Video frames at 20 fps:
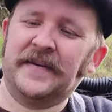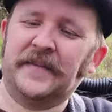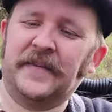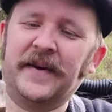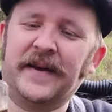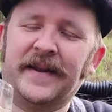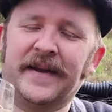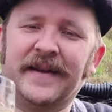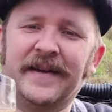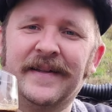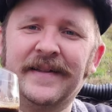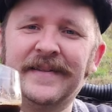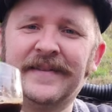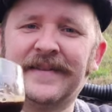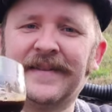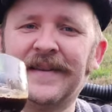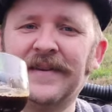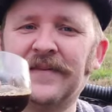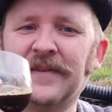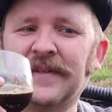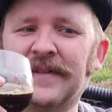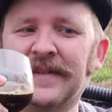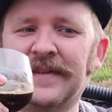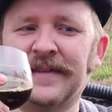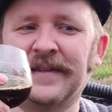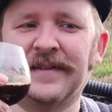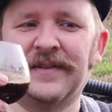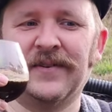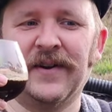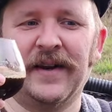But let's give this
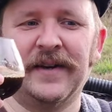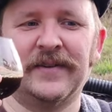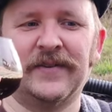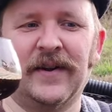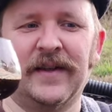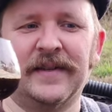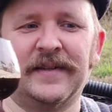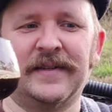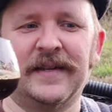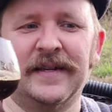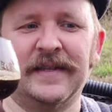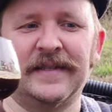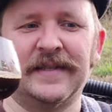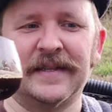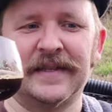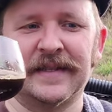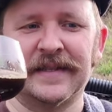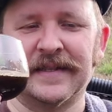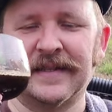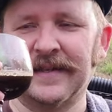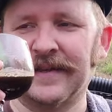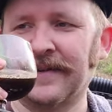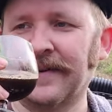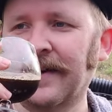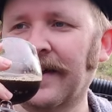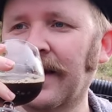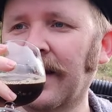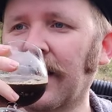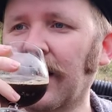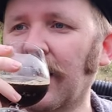in. Try tasting this here.